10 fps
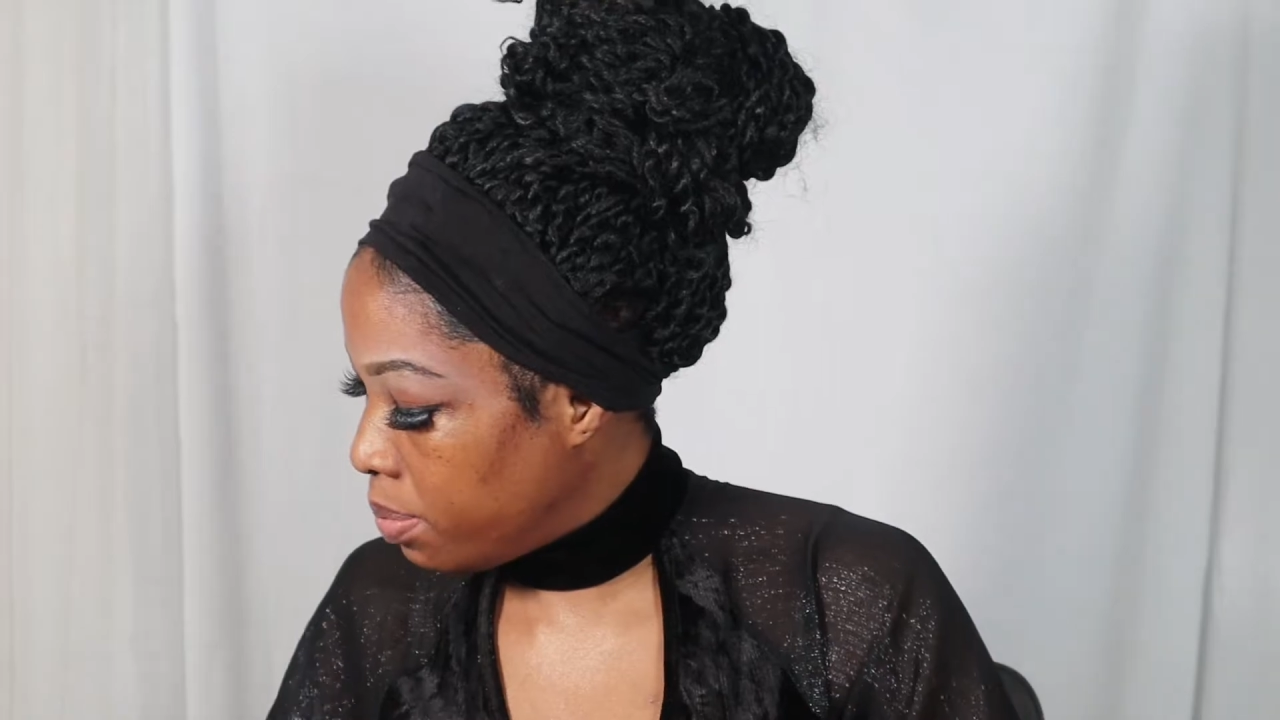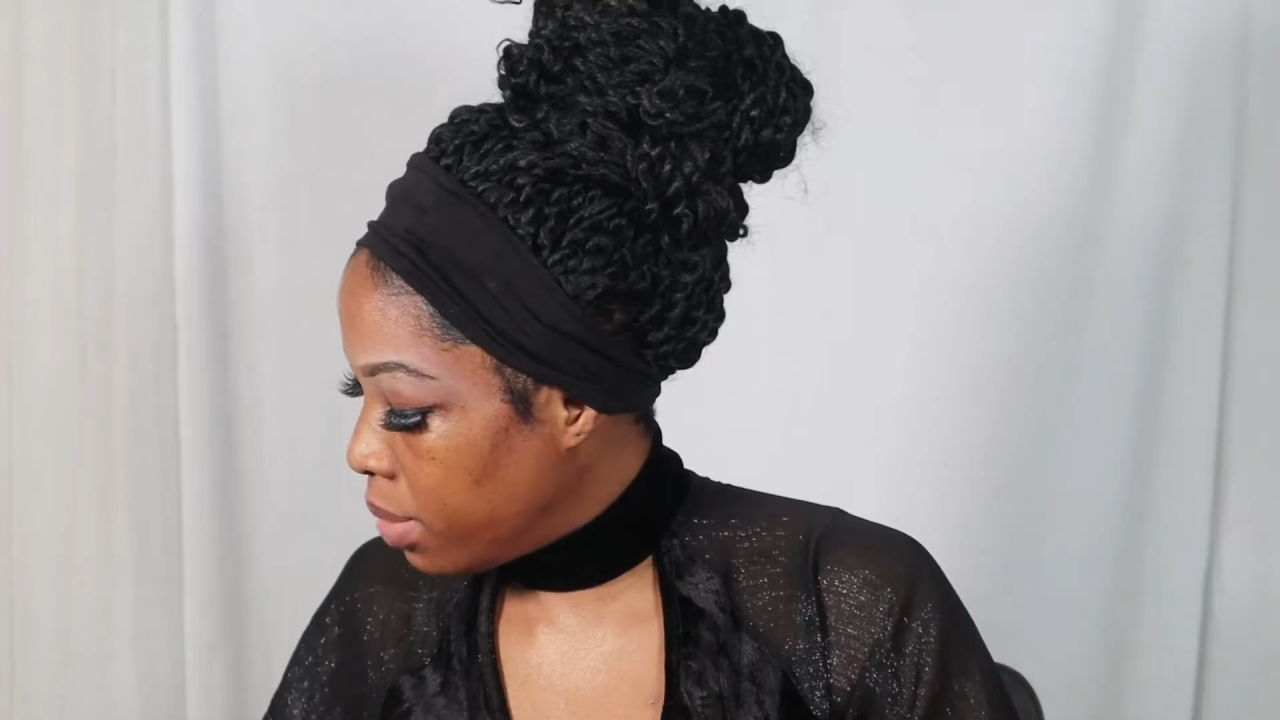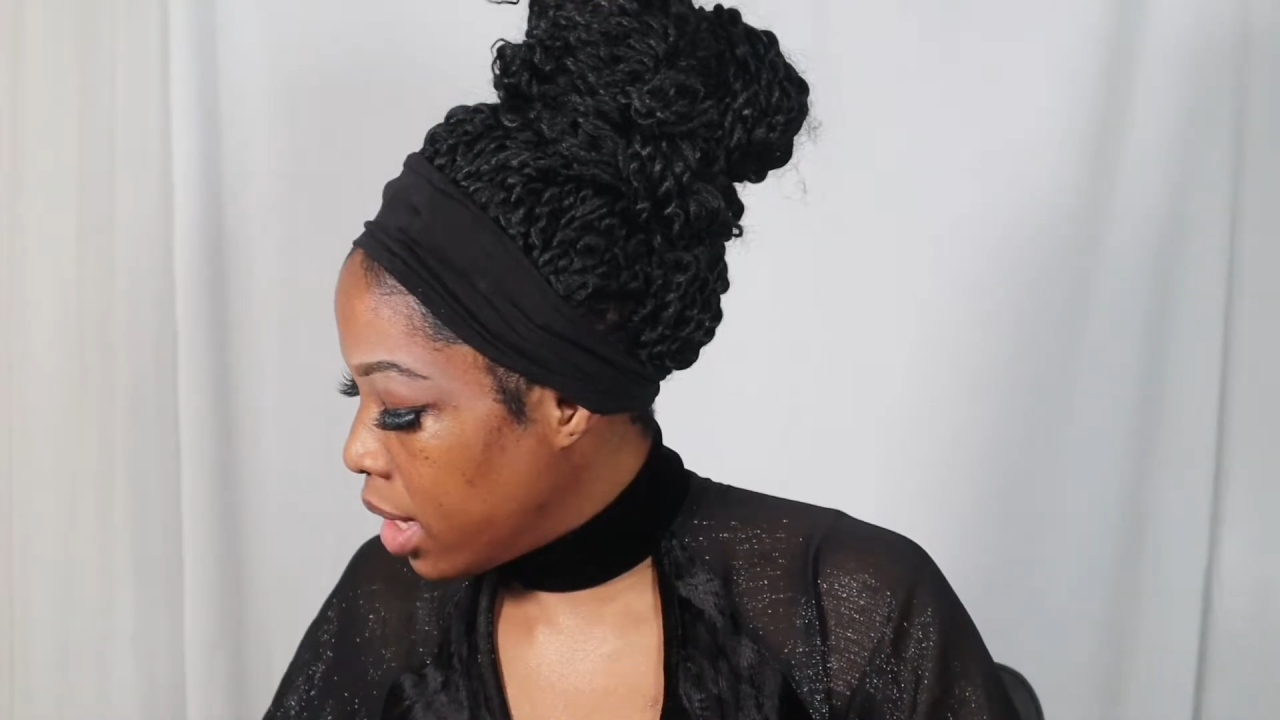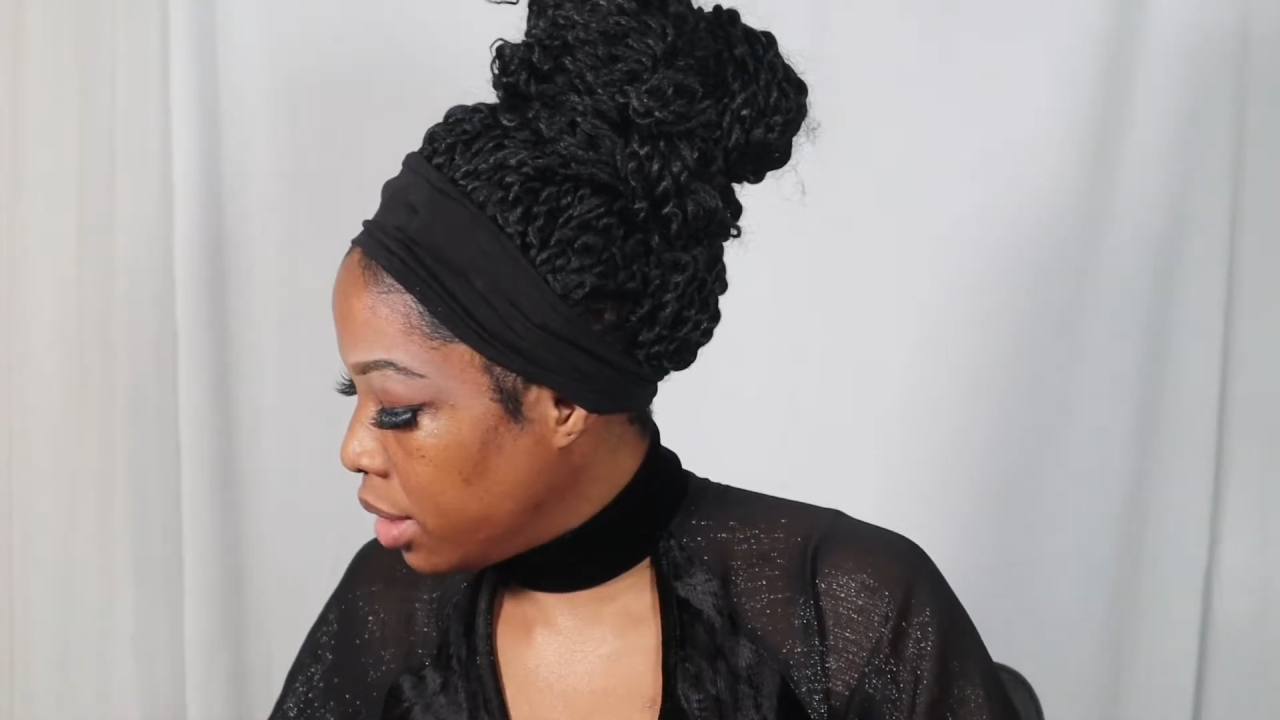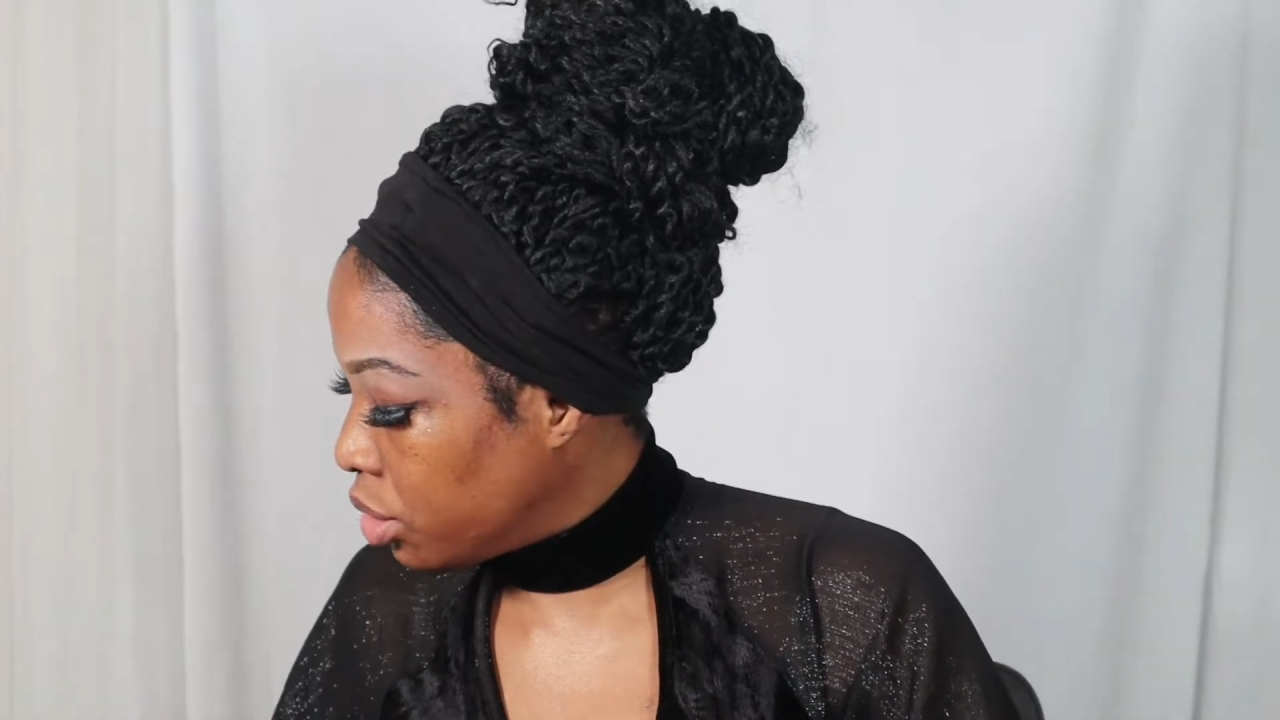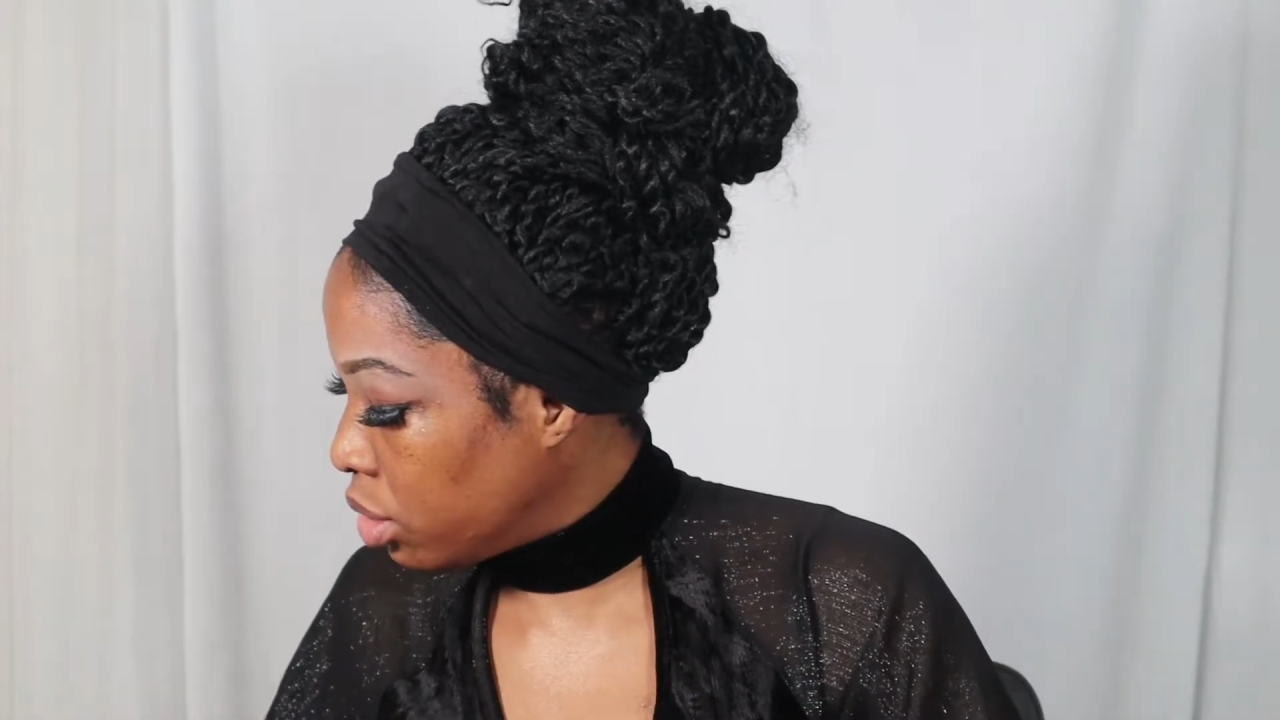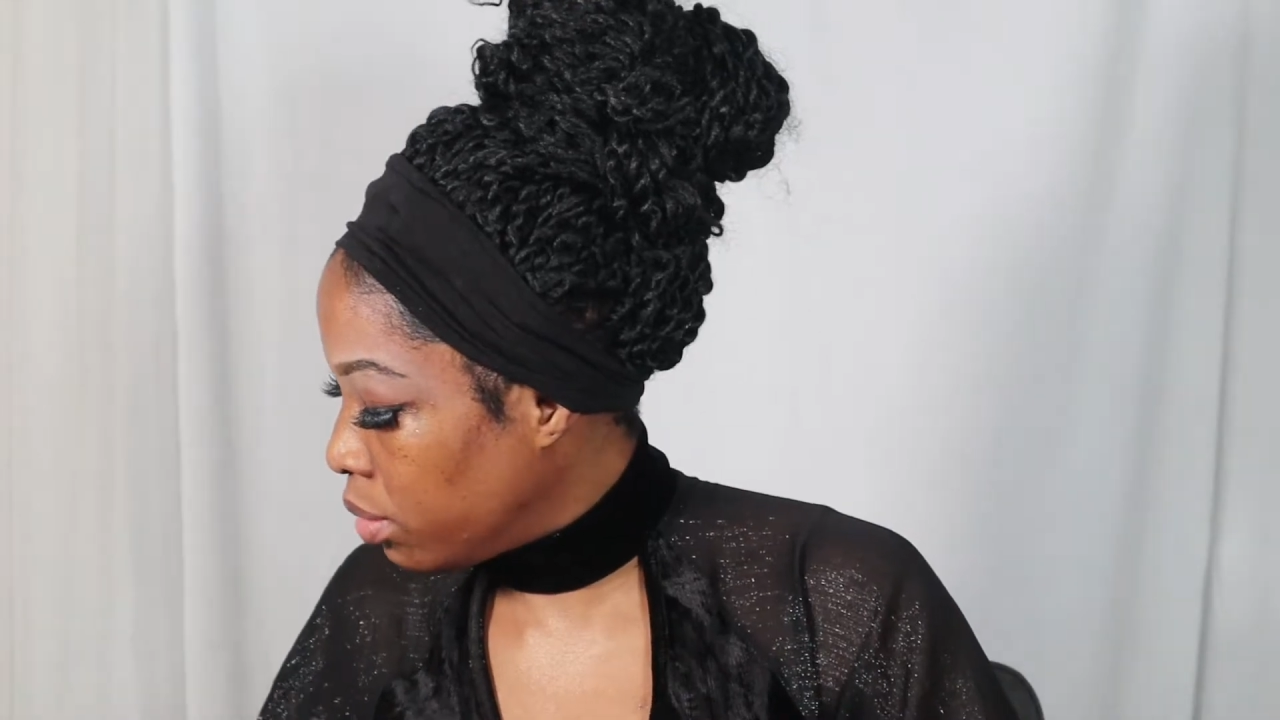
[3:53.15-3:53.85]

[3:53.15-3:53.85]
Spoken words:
apply it